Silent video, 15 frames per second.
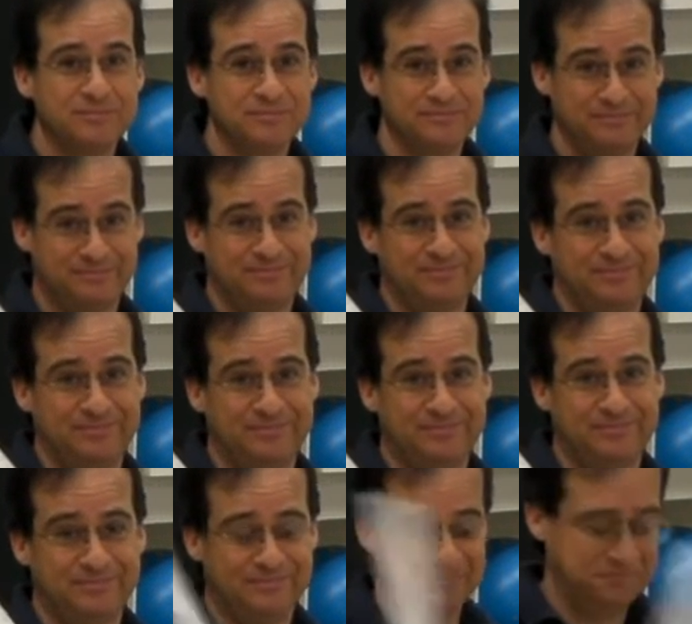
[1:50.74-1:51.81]

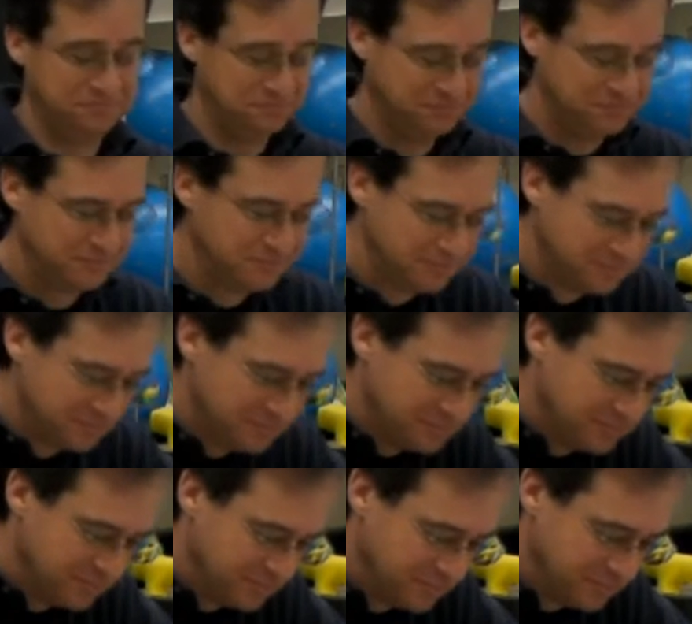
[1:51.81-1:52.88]

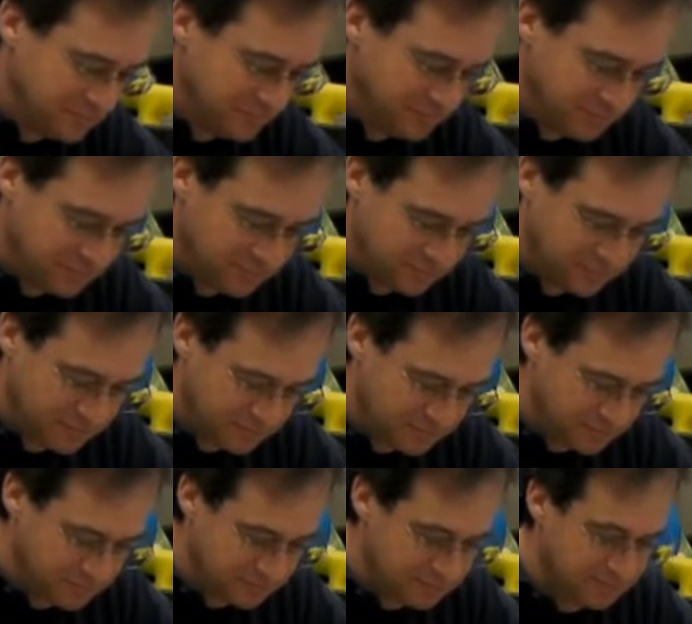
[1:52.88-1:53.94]

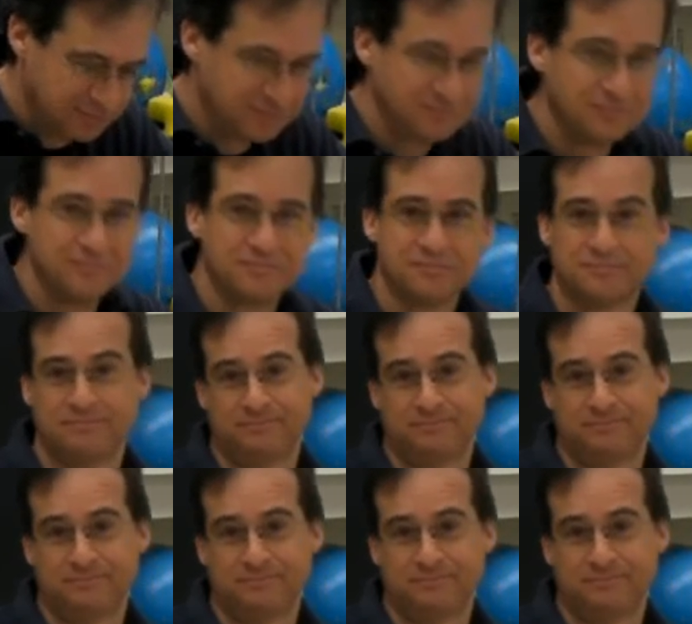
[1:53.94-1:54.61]
Nobody speaks.